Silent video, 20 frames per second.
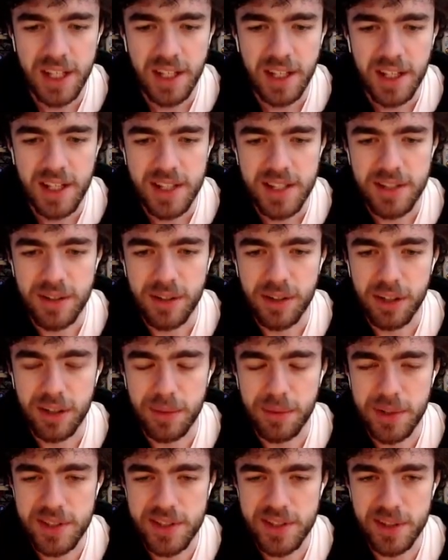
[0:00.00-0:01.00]
So no
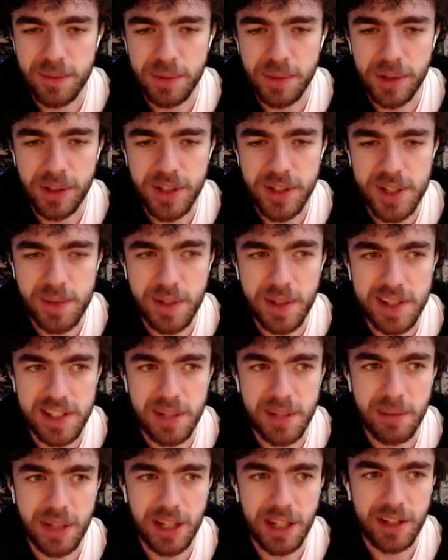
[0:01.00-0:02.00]
monsters on board, so we can
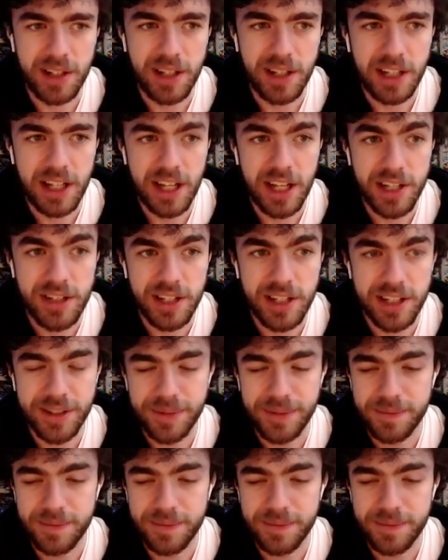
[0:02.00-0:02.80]
summon out our Ashuna.